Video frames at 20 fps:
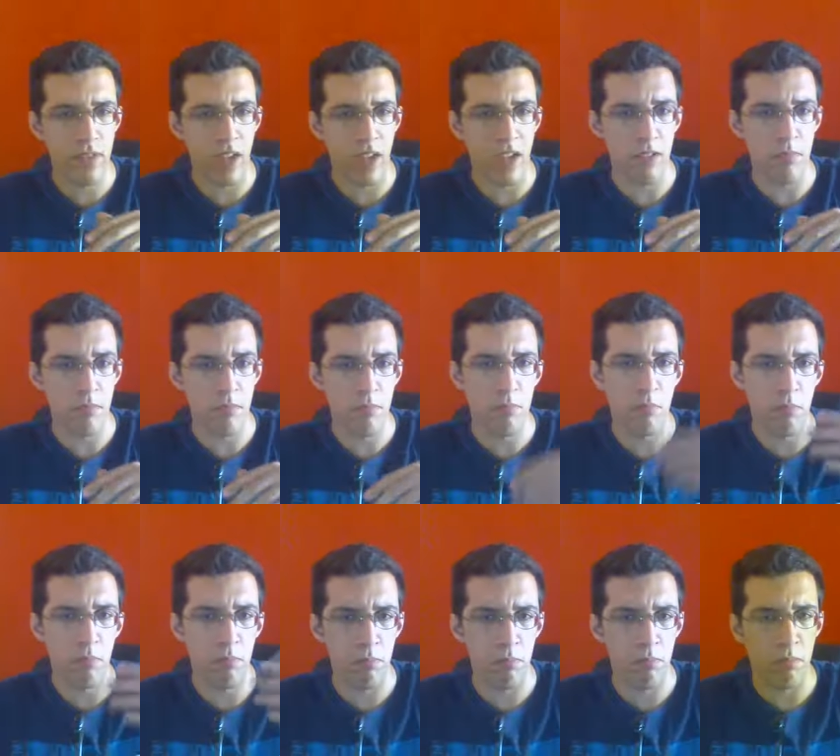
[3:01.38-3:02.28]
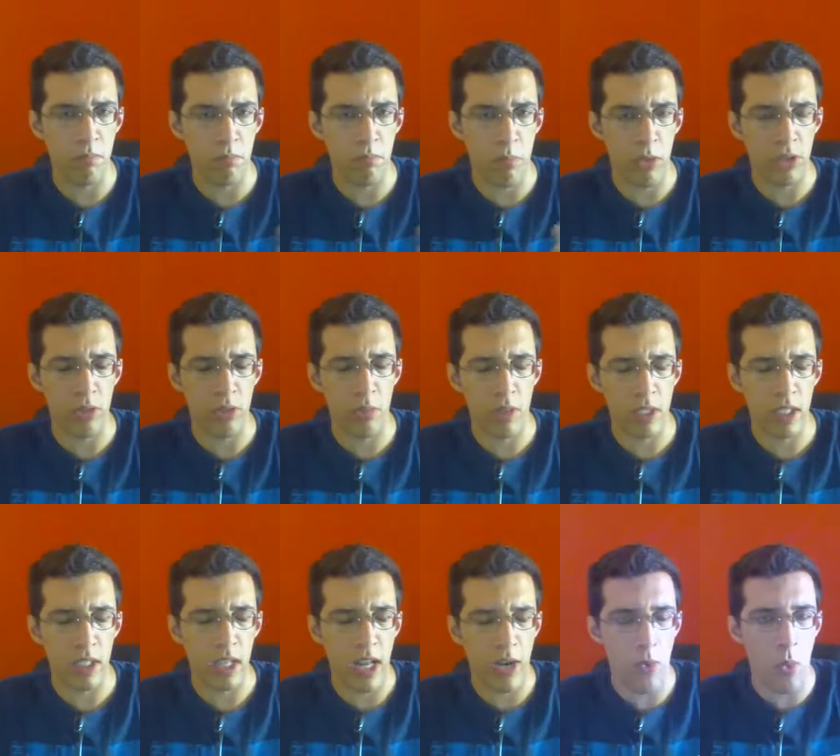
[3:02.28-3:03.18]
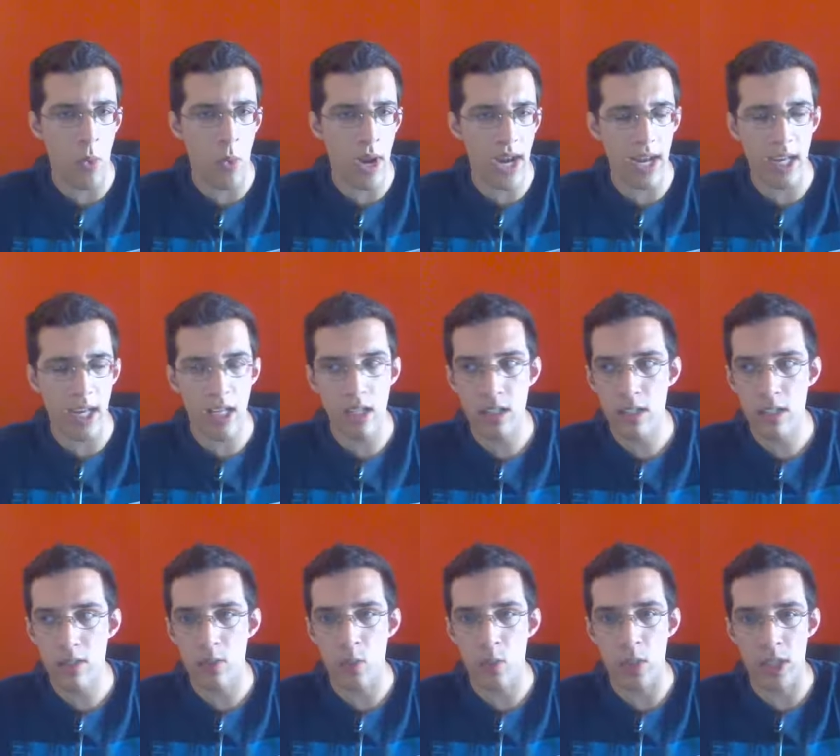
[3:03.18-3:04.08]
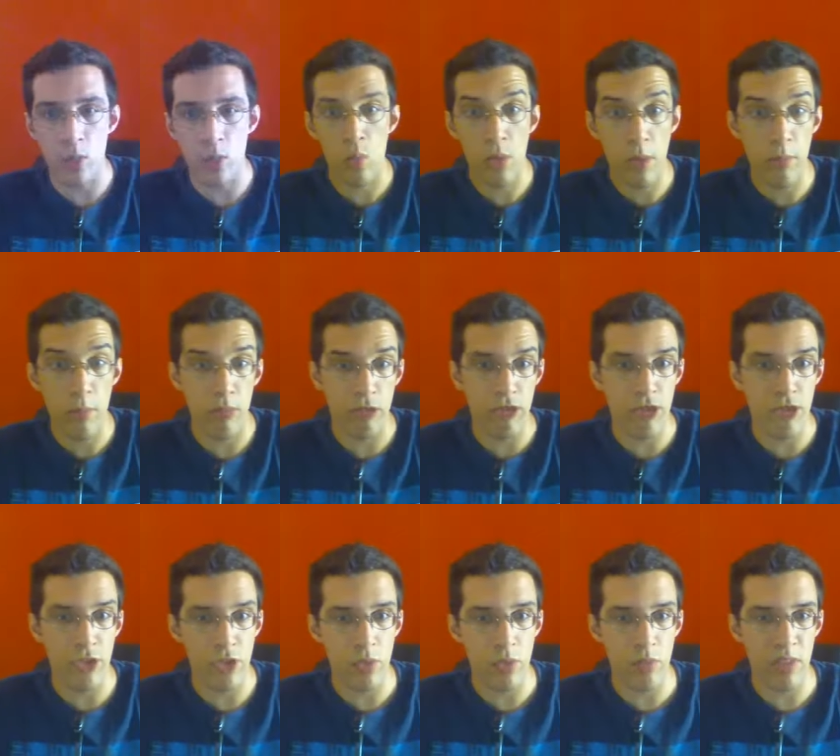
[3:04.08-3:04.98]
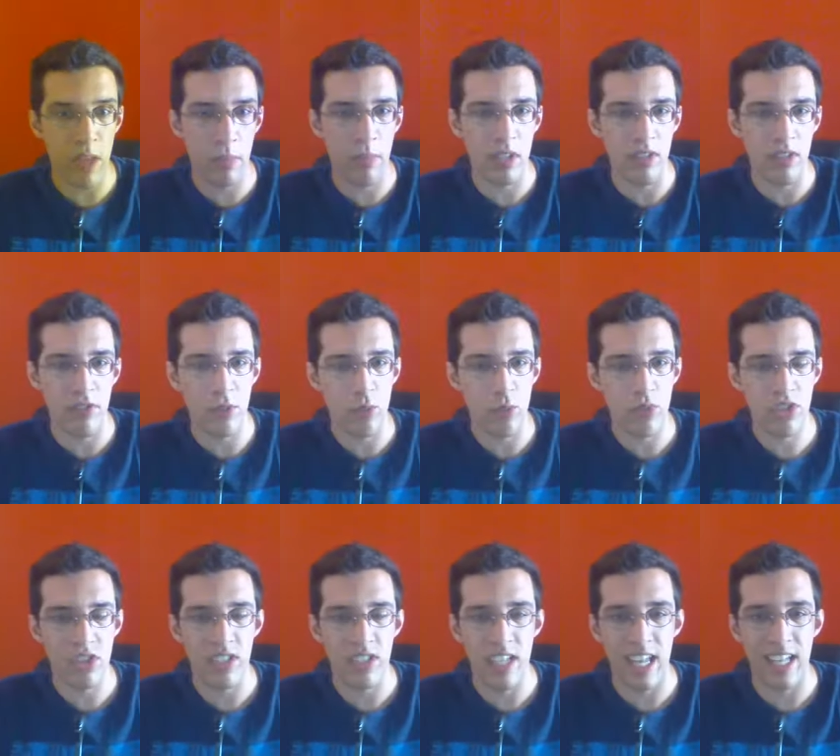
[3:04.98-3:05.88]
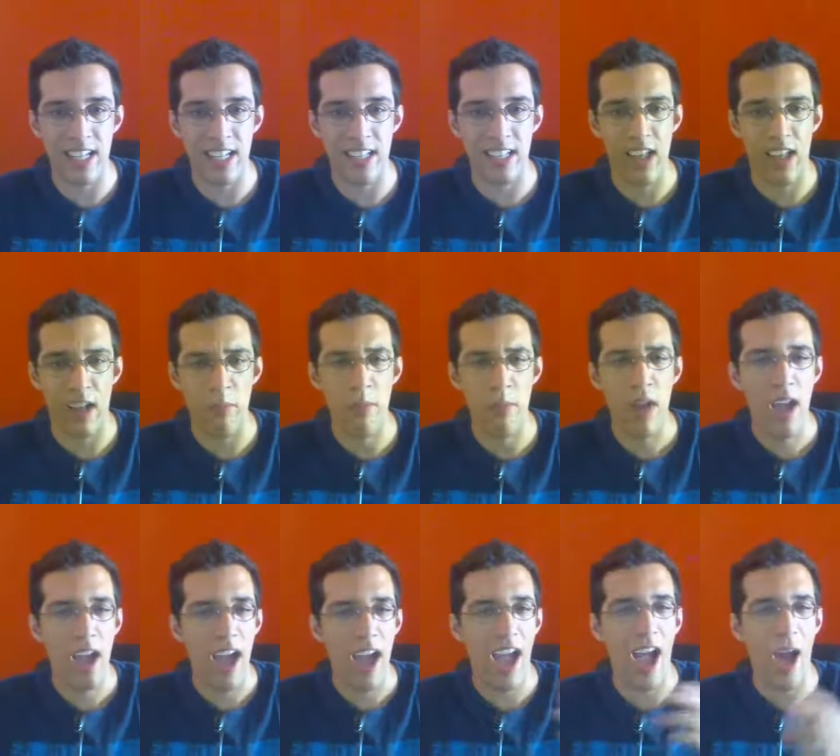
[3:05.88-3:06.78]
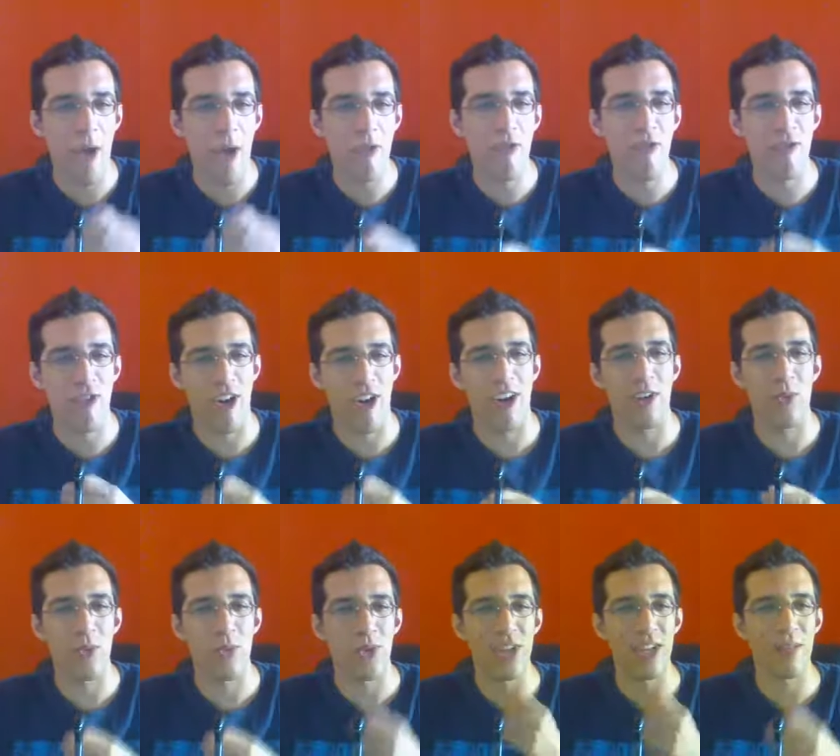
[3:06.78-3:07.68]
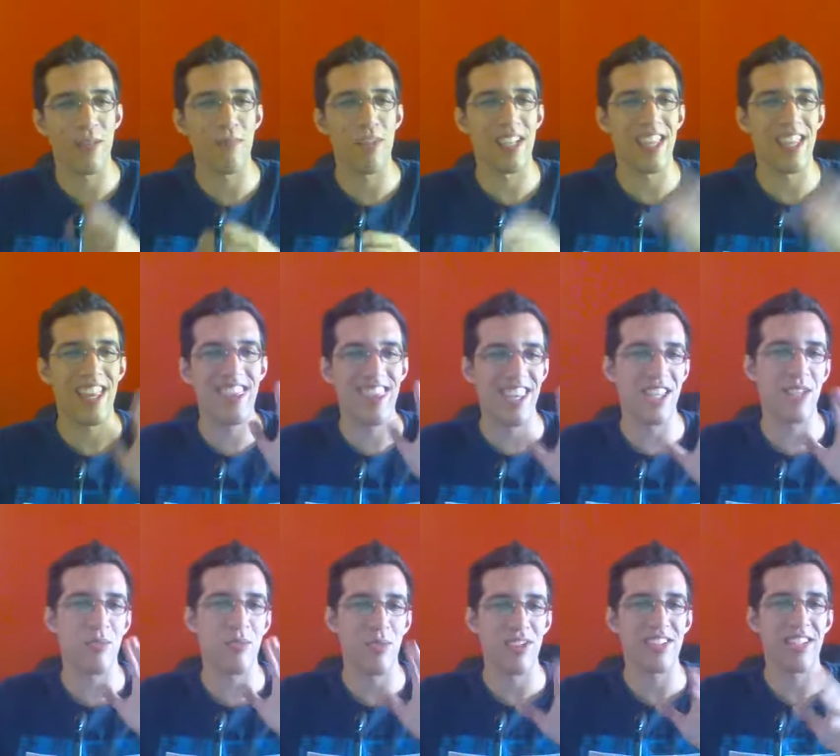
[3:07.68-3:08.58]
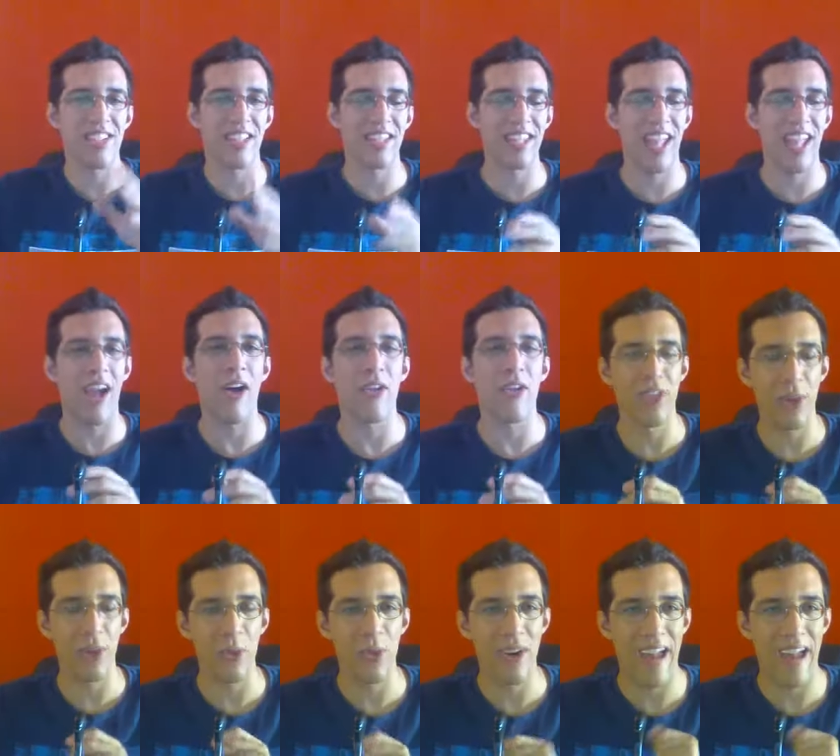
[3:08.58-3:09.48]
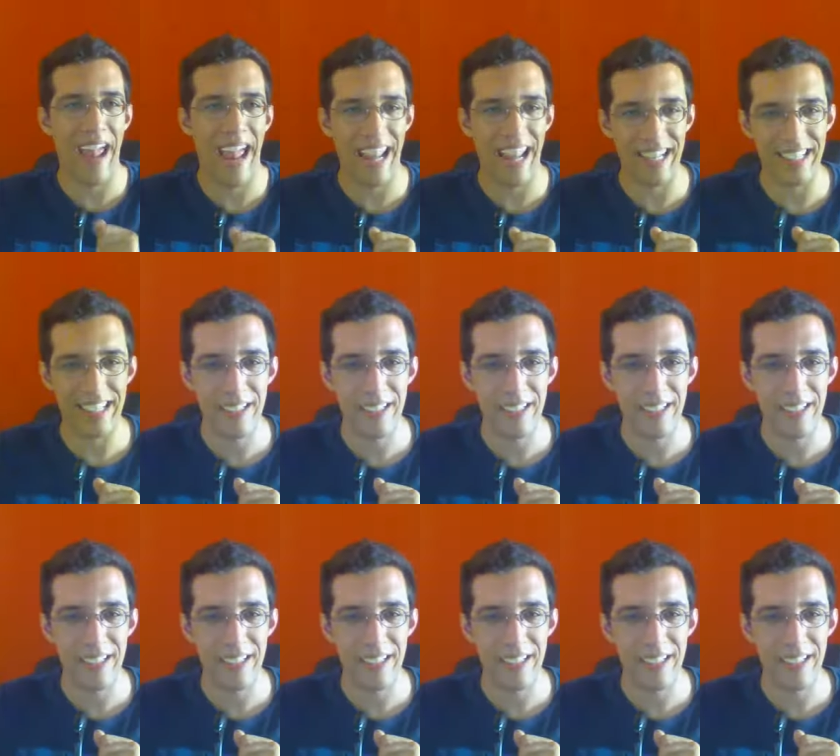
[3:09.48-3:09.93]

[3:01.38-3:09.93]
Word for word: and possibly at a wedding. We, we presumed, I believe it was said at the time, how fun would it be that this was the town they were at?